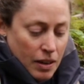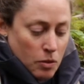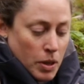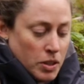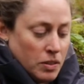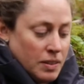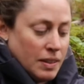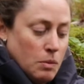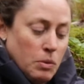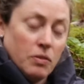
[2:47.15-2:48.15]
RUSSULAs
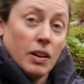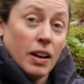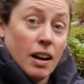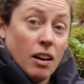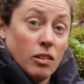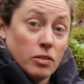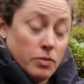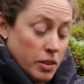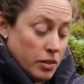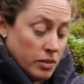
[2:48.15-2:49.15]
can be very
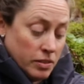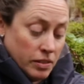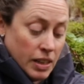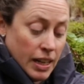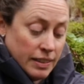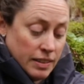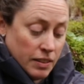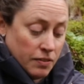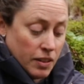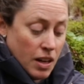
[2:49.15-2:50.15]
colorful. Lots of
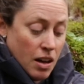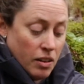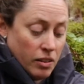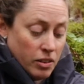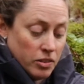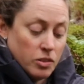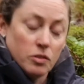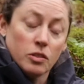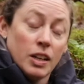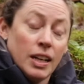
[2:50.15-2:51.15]
different colors,
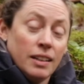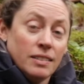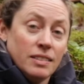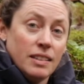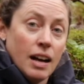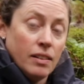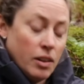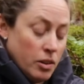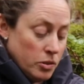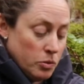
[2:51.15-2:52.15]
greens,
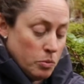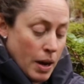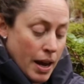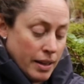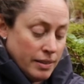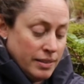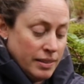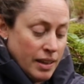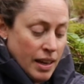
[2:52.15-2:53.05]
yellows, reds.